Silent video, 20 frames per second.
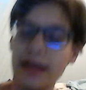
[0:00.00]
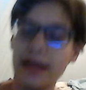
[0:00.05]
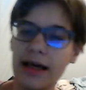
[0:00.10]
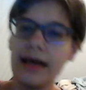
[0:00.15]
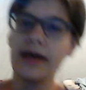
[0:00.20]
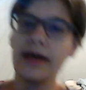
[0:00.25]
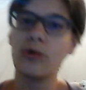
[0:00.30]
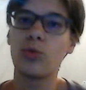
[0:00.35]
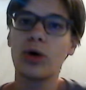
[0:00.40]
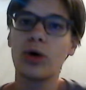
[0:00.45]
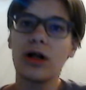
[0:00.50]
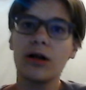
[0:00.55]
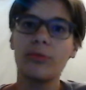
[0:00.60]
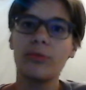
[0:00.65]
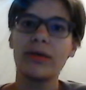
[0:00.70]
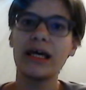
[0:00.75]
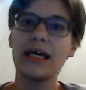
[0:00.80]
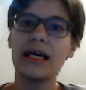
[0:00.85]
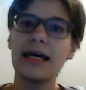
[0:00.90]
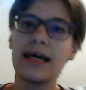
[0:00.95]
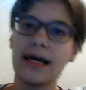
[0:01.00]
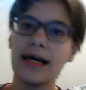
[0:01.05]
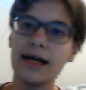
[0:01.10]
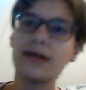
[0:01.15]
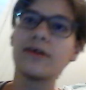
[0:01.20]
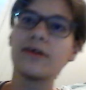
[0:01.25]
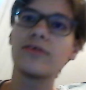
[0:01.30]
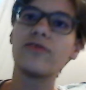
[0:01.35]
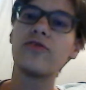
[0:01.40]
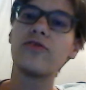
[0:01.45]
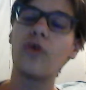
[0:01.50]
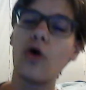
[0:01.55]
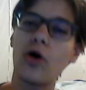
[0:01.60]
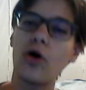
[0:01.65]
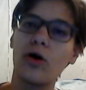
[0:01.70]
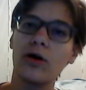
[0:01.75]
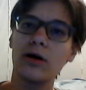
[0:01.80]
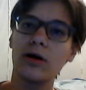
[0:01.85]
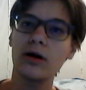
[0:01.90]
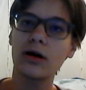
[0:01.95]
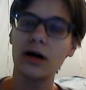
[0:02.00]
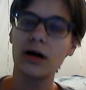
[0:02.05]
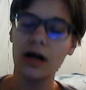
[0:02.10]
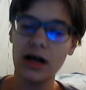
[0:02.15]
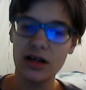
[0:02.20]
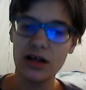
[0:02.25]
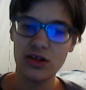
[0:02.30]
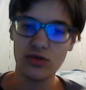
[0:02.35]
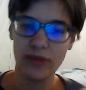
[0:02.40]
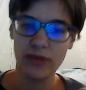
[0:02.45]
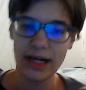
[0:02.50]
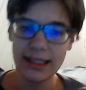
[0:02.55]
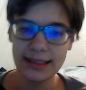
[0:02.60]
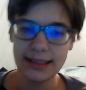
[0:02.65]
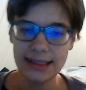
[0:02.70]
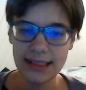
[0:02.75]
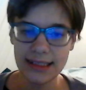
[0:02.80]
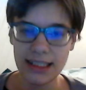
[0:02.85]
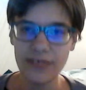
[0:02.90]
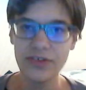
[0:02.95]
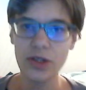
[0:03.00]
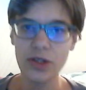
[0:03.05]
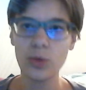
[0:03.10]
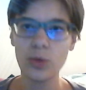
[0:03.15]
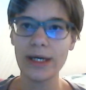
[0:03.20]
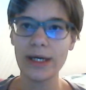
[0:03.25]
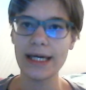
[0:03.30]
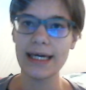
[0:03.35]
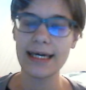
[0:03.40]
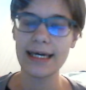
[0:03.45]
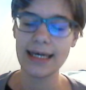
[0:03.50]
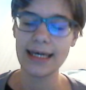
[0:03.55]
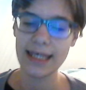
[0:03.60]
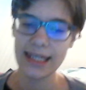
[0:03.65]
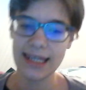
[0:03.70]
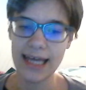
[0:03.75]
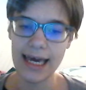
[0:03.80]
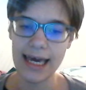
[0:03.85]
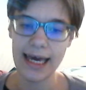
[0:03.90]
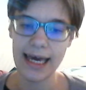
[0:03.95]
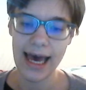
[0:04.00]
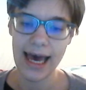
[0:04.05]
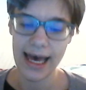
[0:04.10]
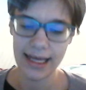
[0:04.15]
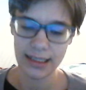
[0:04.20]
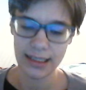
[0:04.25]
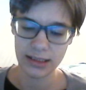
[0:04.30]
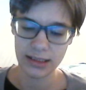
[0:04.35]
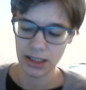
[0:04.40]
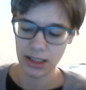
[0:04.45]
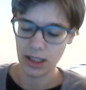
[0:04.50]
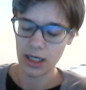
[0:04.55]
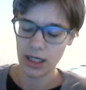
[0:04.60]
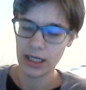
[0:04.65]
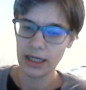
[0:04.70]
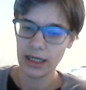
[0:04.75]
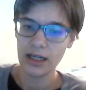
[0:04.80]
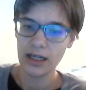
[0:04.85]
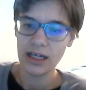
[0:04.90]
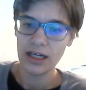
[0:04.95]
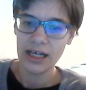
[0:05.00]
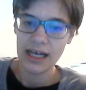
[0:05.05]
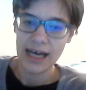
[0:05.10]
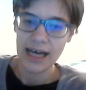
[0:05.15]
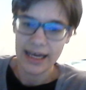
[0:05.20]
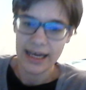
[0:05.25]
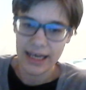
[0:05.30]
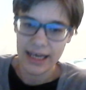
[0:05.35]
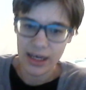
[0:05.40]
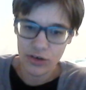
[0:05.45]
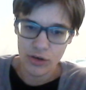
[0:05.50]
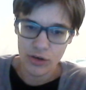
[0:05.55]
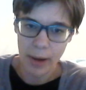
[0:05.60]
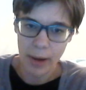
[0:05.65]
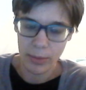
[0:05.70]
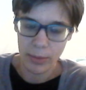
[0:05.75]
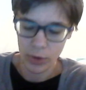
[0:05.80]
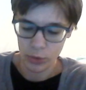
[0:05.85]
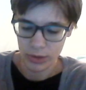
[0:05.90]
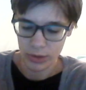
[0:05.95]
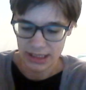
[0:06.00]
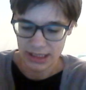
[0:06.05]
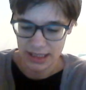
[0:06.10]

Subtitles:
It will be for the rest of the week. They end on, can't remember, was